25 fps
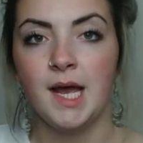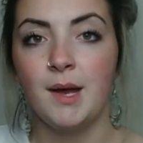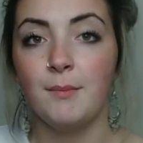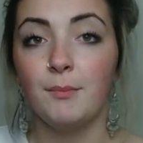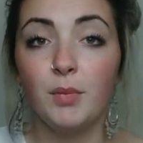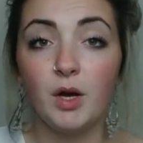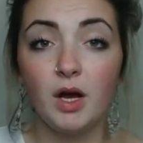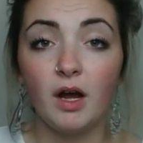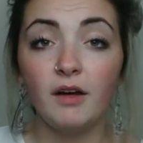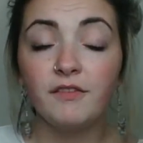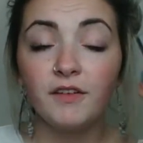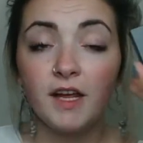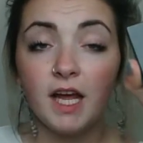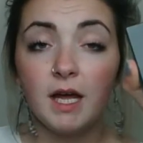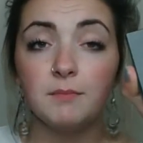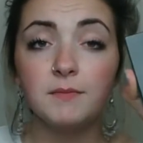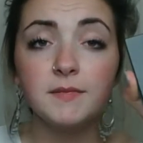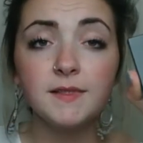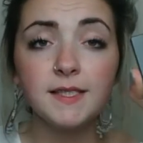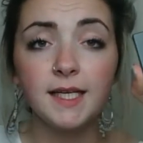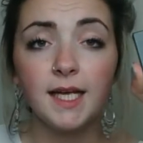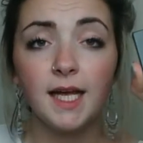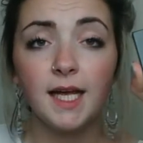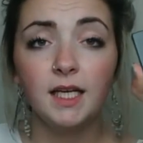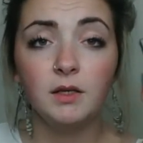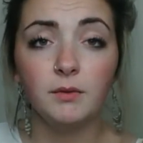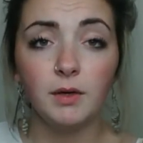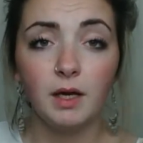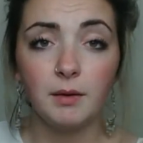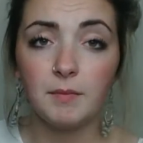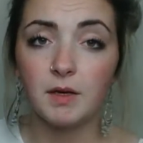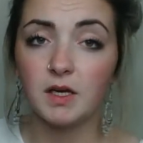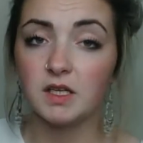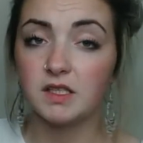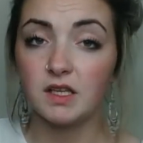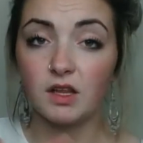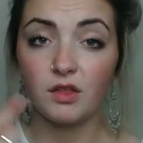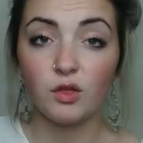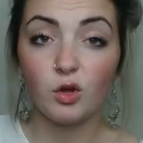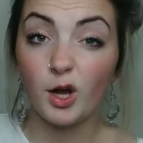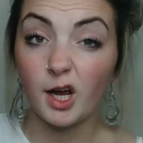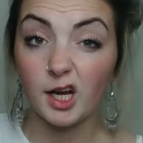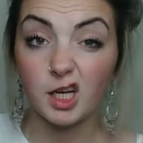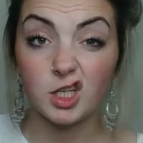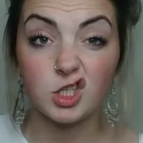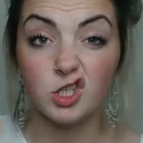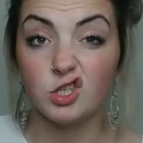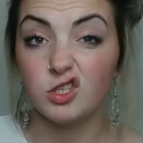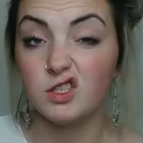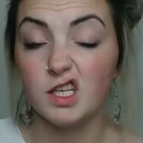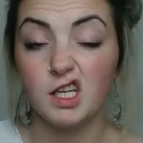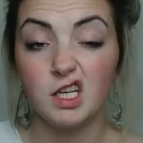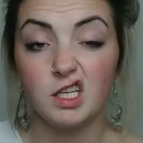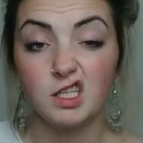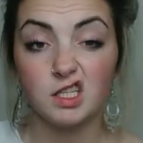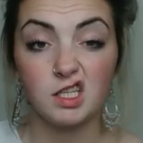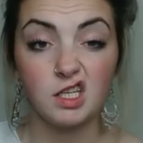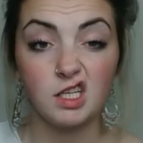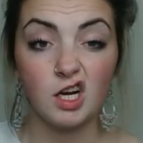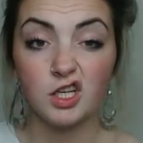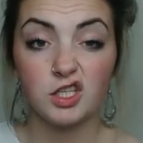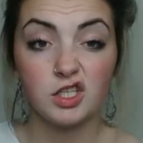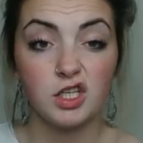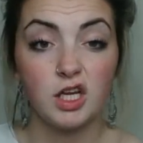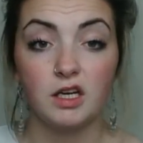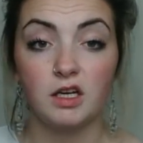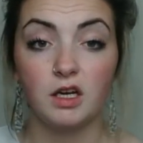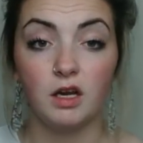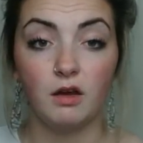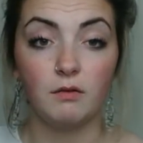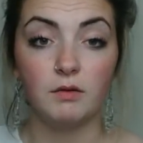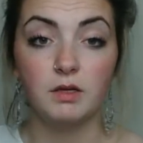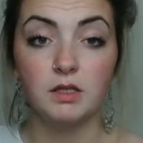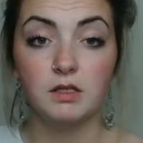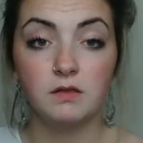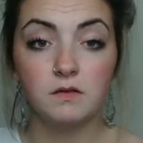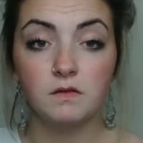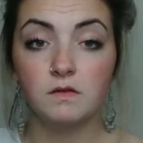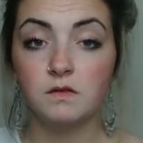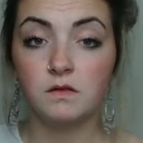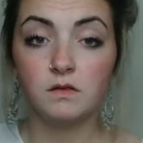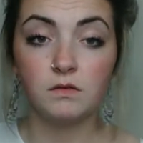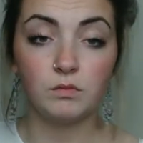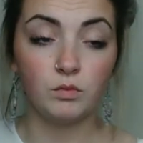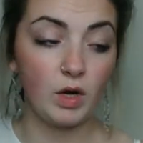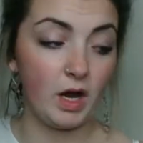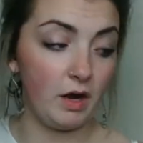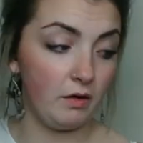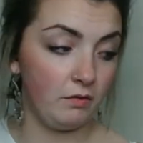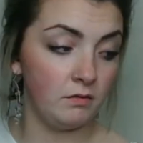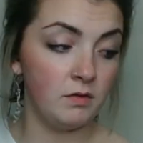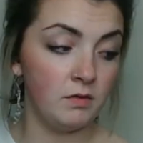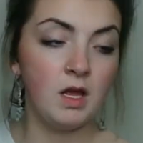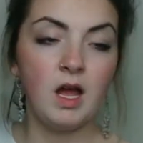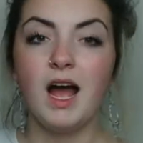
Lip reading: But I've kept it anyway because I thought I could use it as an eyeshadow, and well,